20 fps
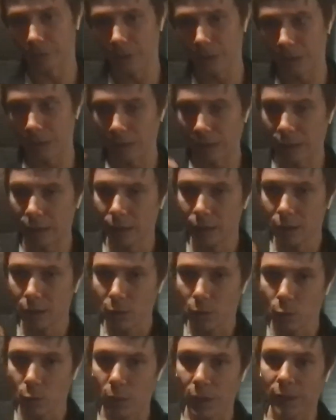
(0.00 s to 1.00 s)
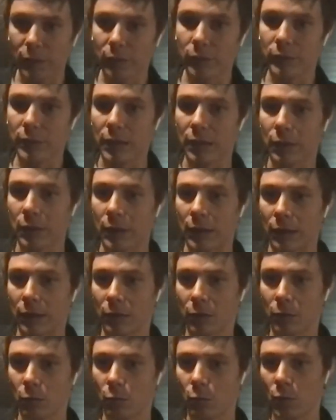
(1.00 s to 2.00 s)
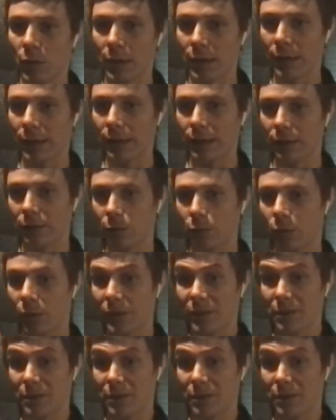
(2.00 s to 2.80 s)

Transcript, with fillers: out like what are the like why what is